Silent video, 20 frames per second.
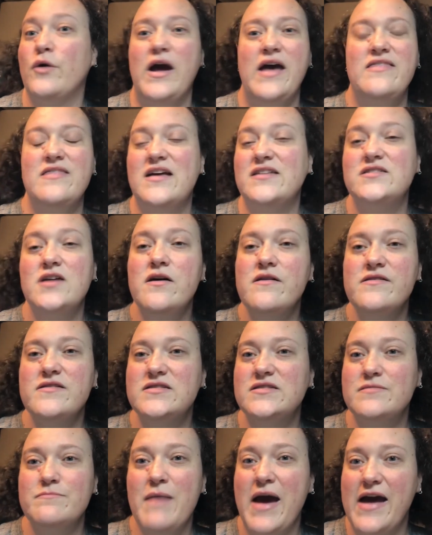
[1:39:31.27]
And that's all
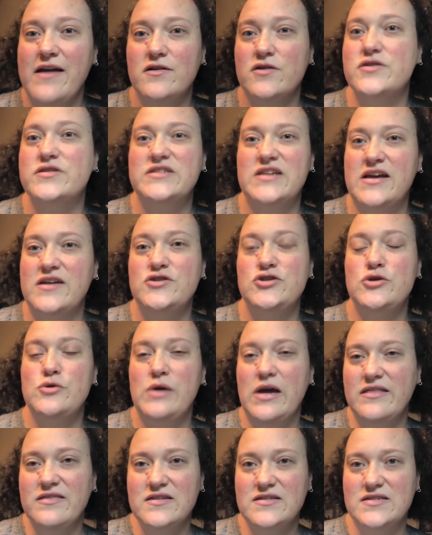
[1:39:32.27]
that matters, is you
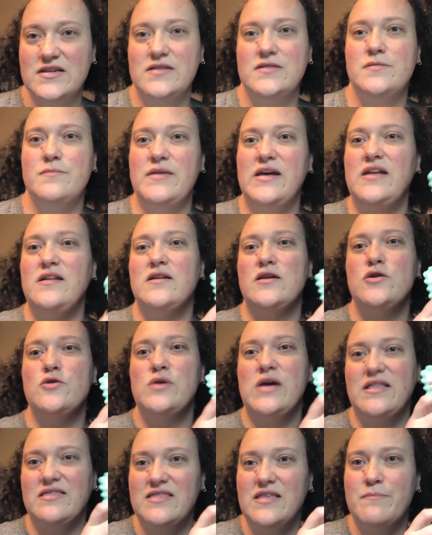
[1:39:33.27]
get the sentiment, you
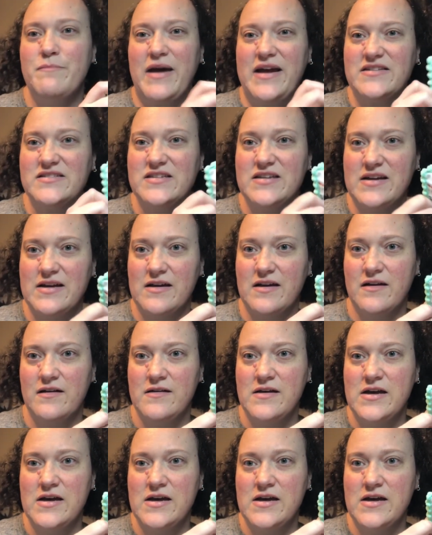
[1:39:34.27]
get the basic